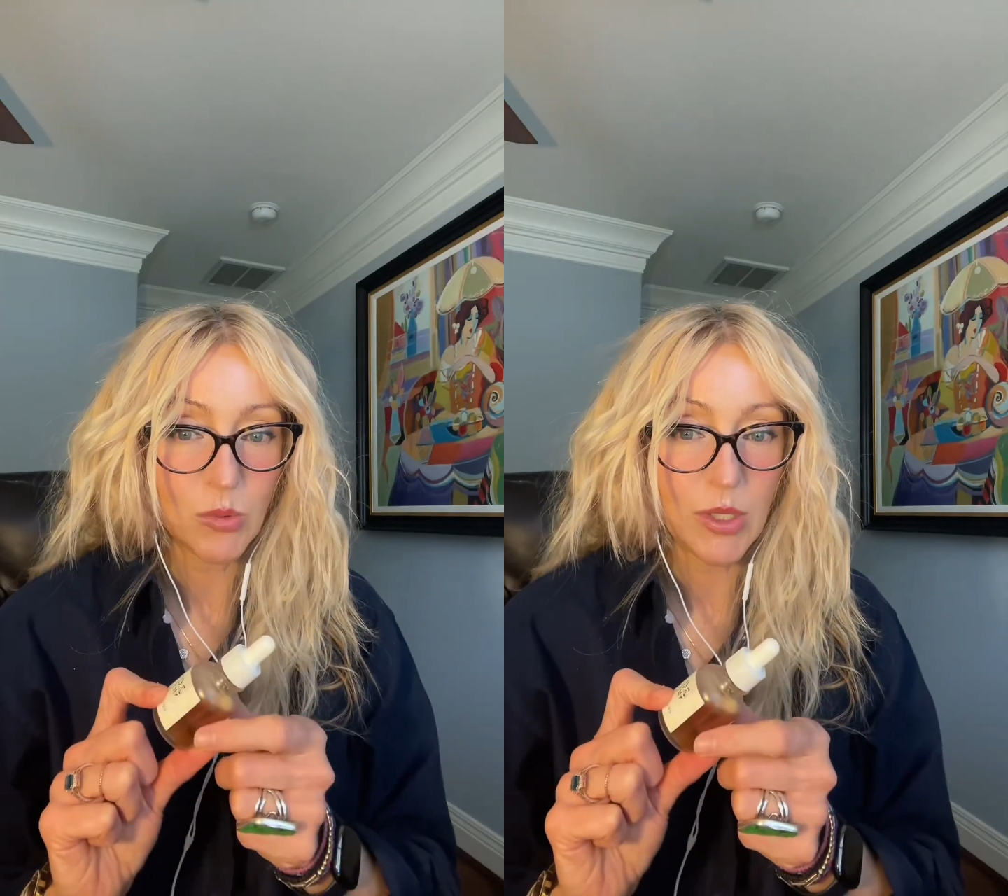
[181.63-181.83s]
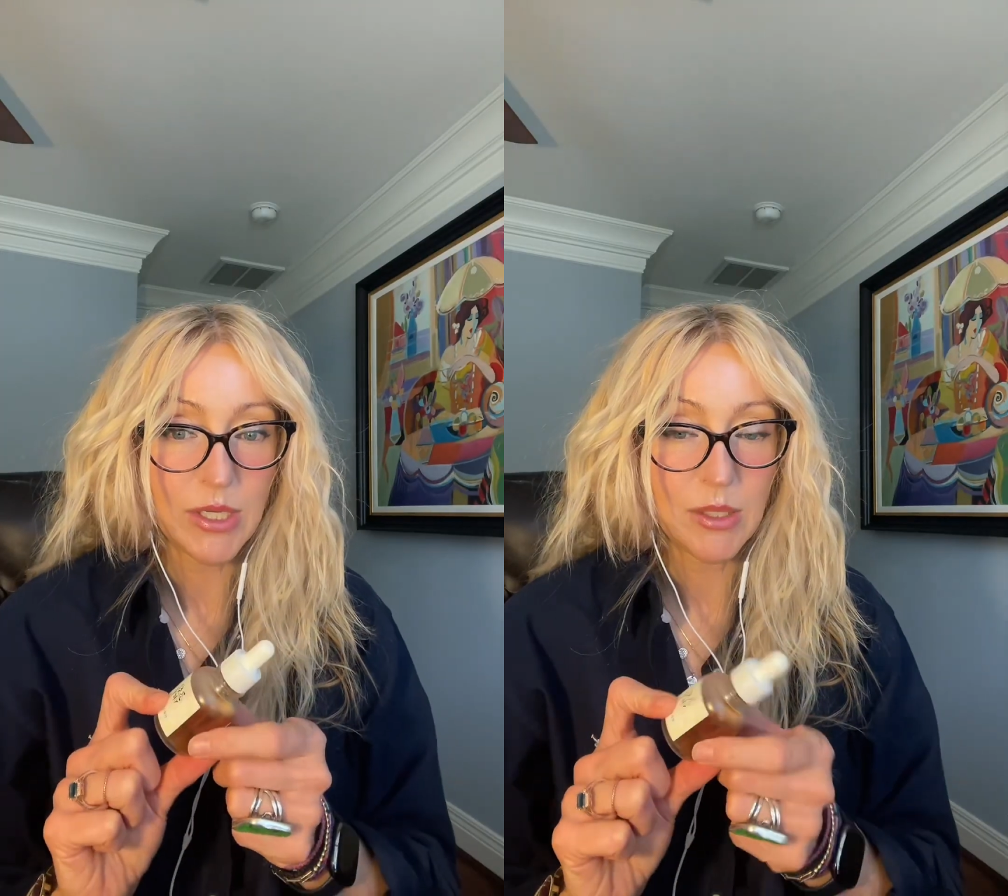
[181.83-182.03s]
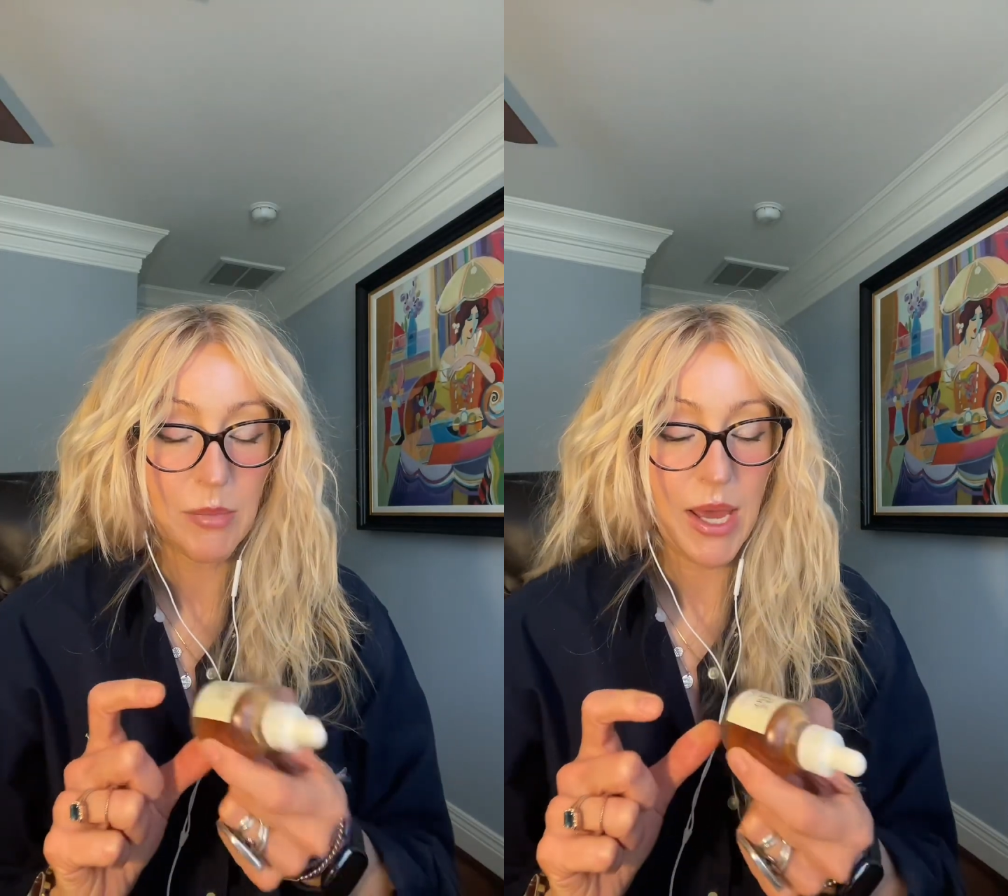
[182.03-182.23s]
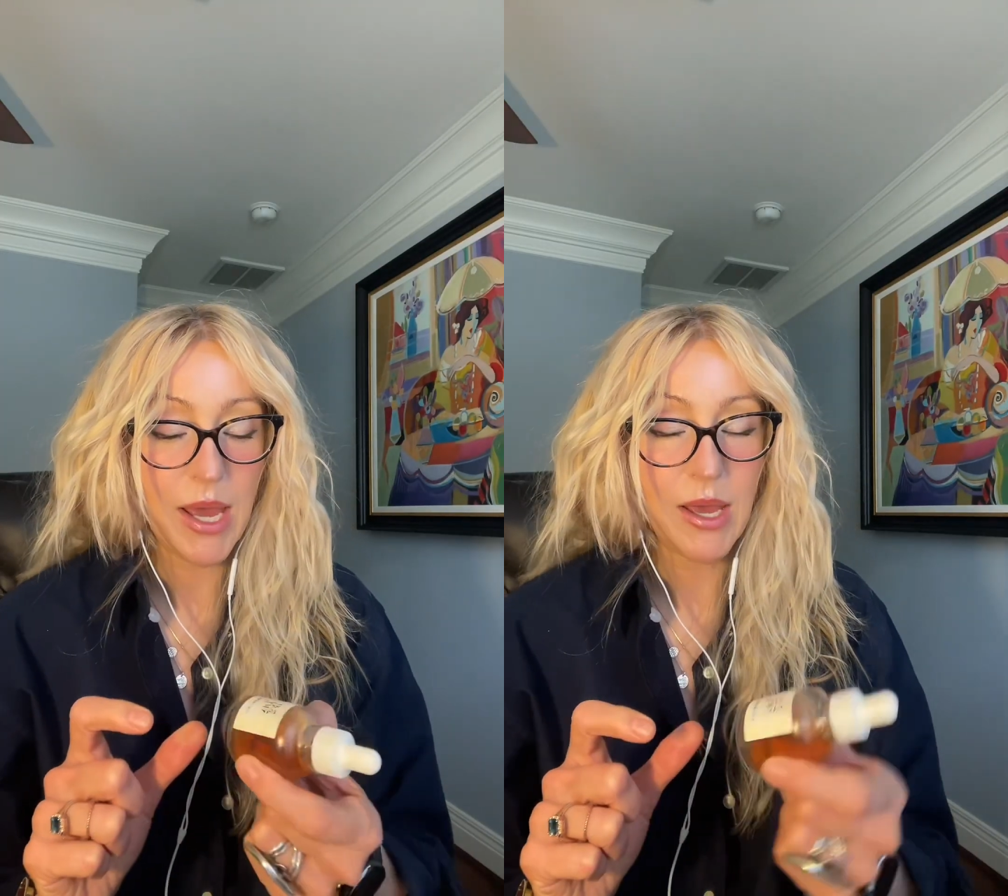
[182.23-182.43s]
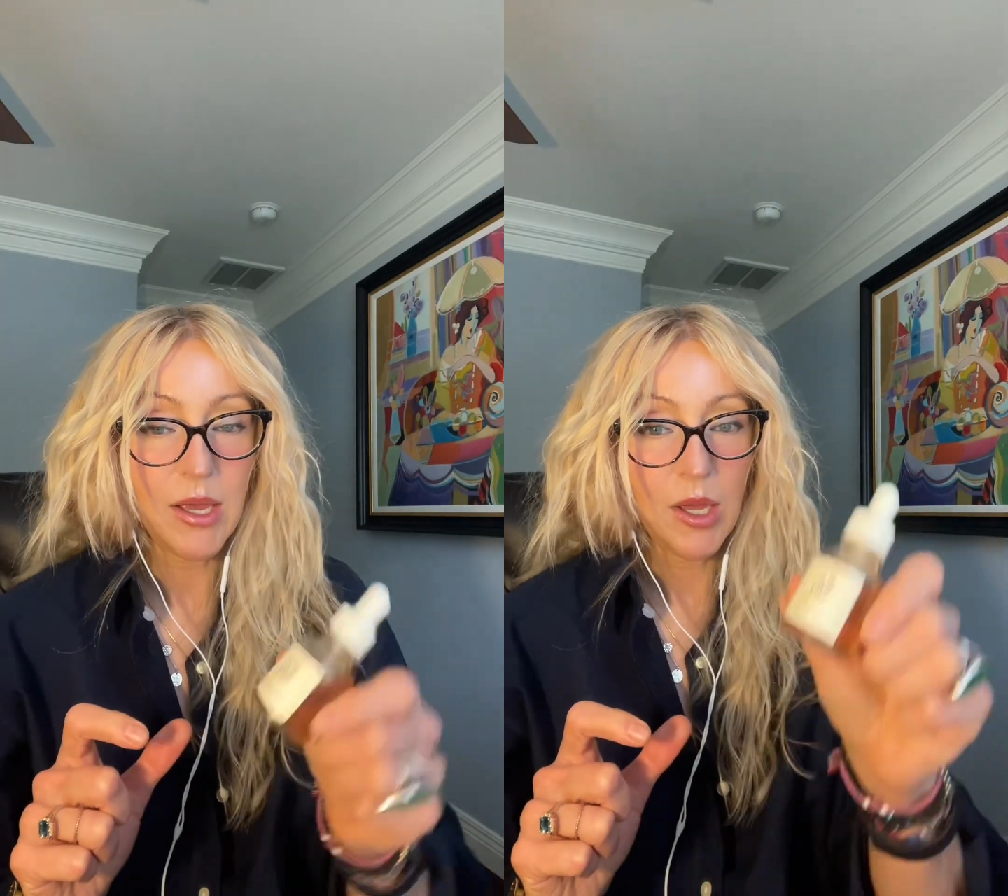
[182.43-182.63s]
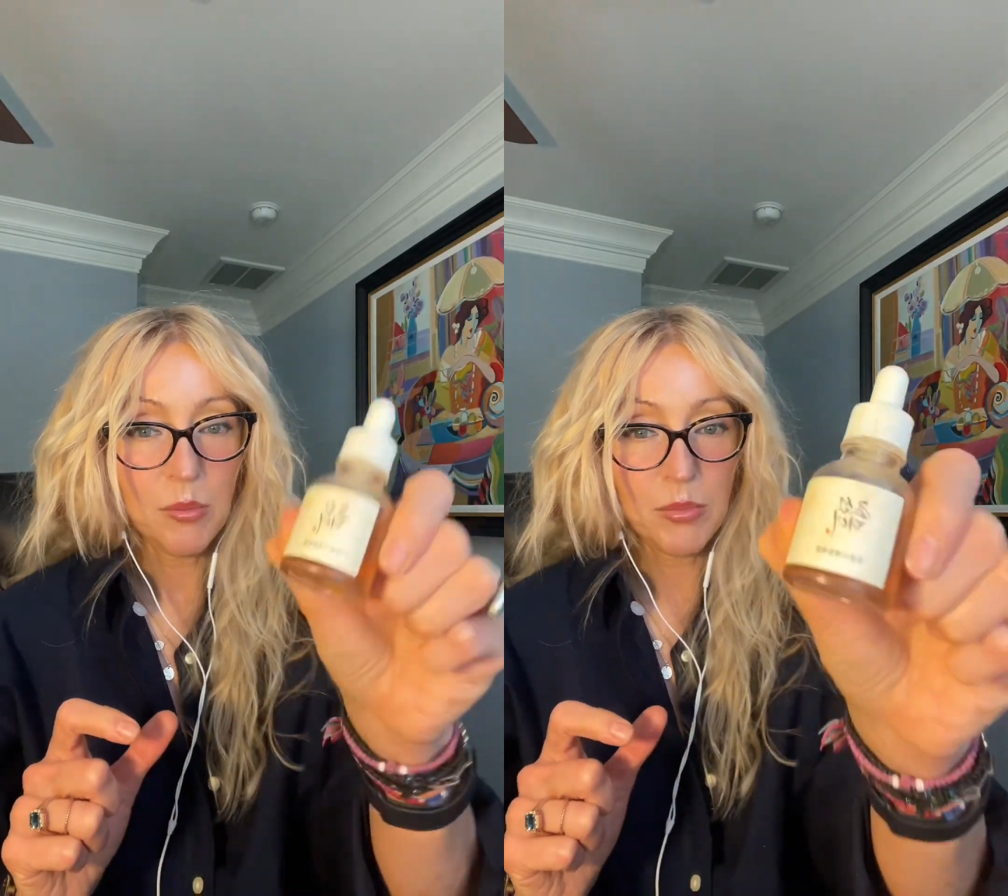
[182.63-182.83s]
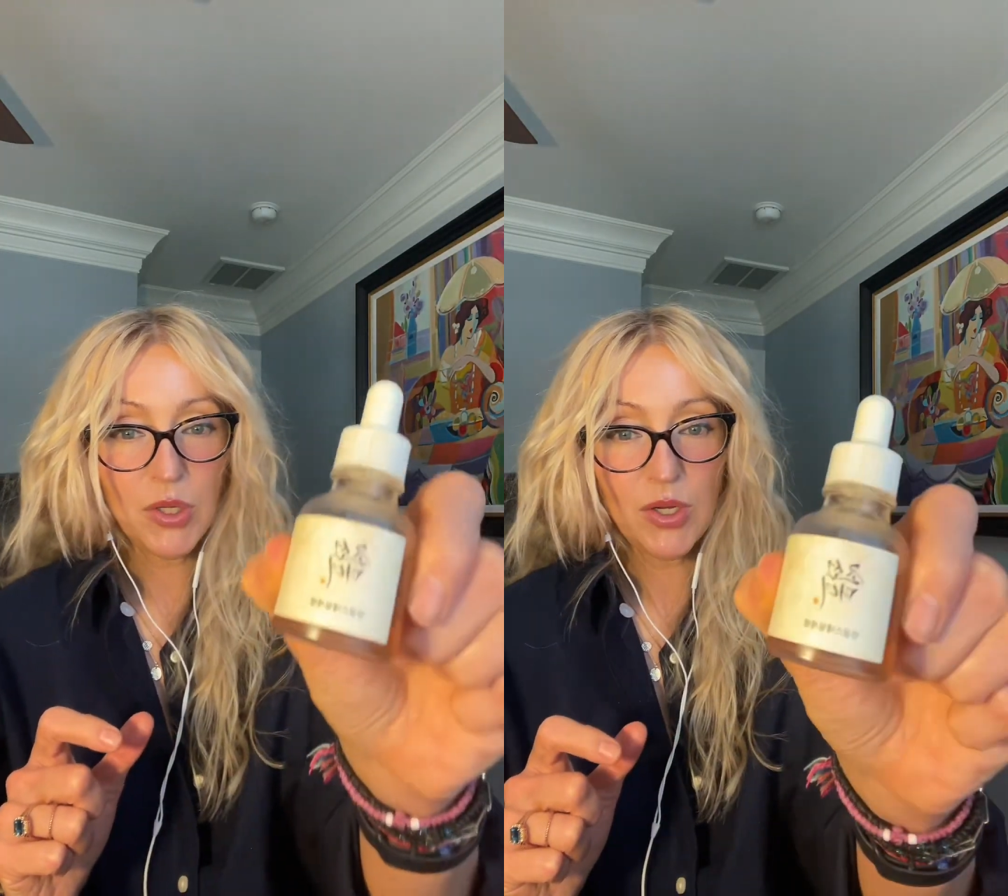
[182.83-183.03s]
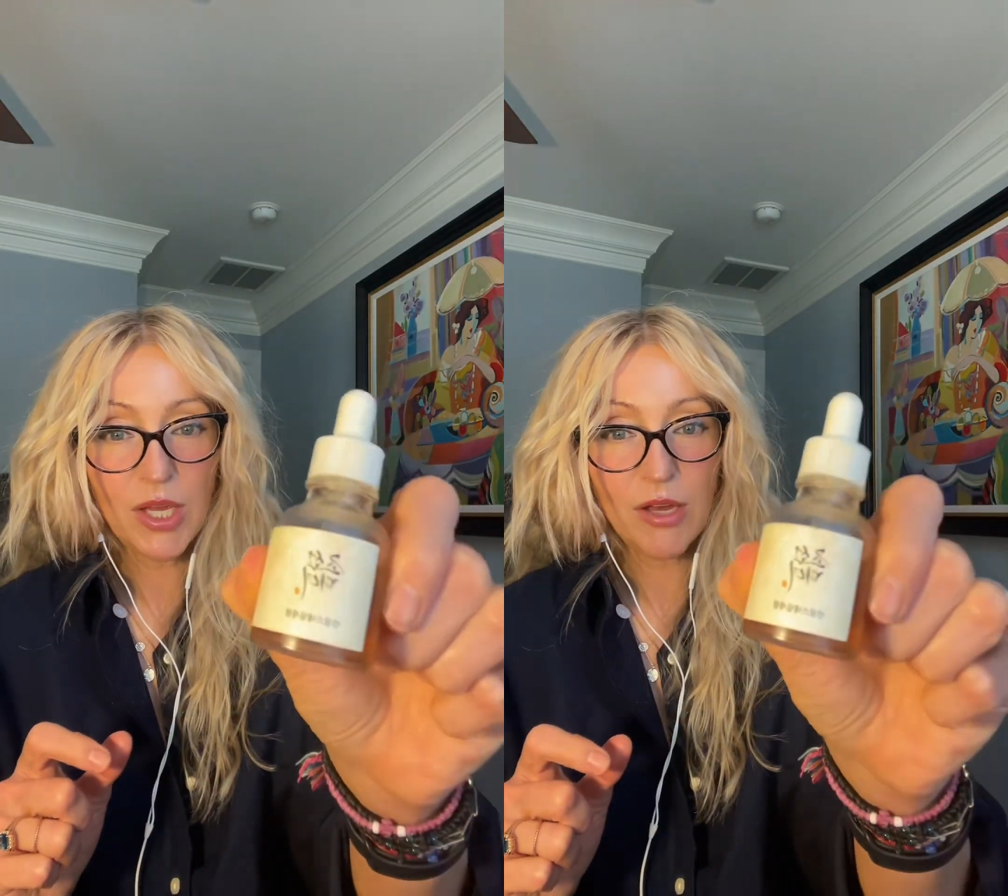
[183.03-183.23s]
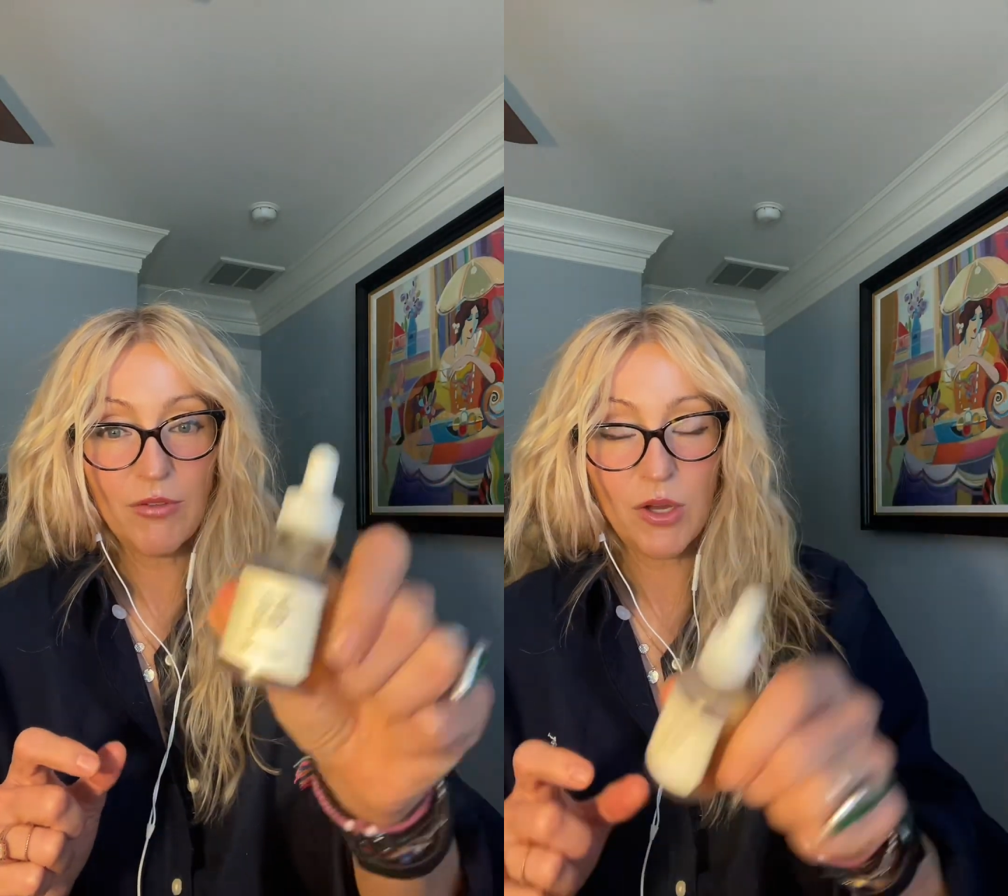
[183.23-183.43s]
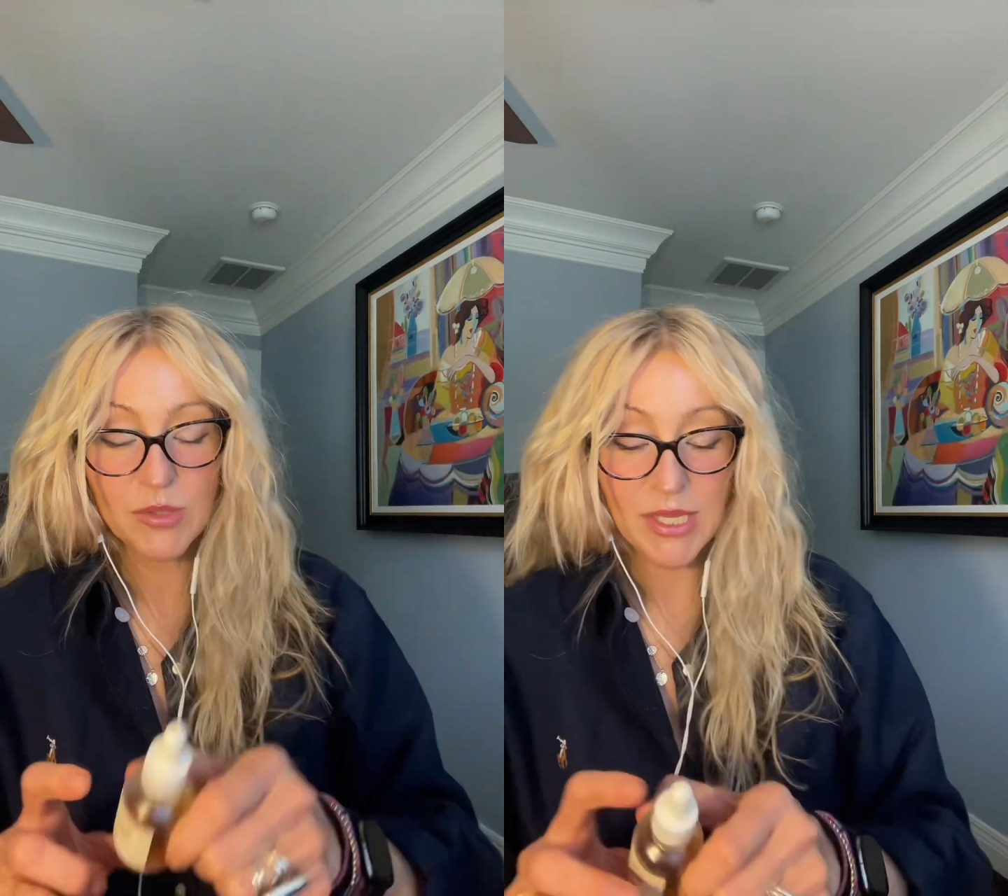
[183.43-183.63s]
one by Beauty of
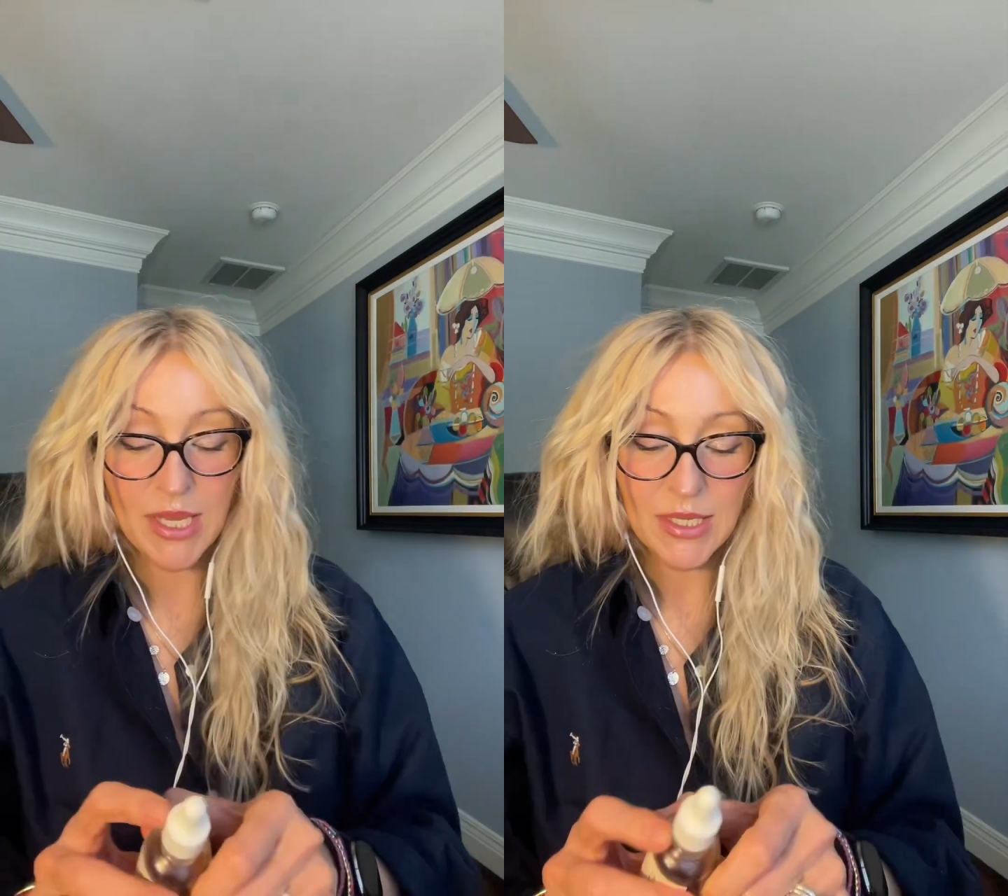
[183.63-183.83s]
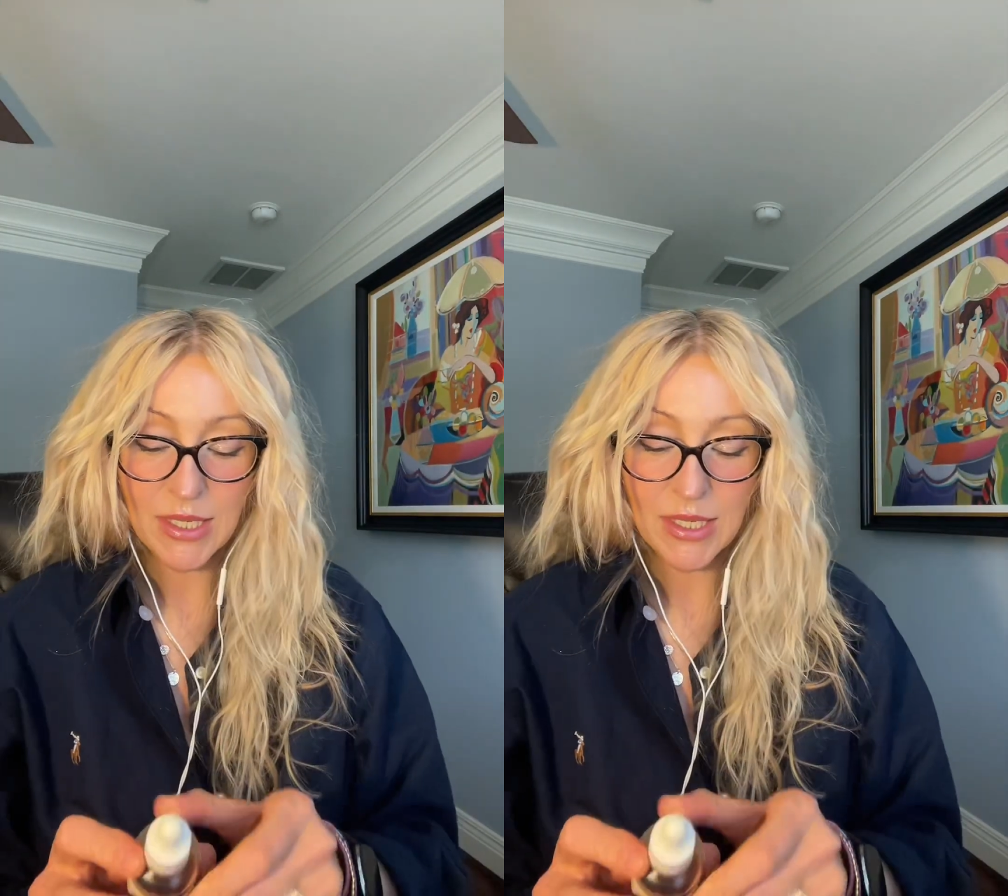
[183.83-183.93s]
Hosan.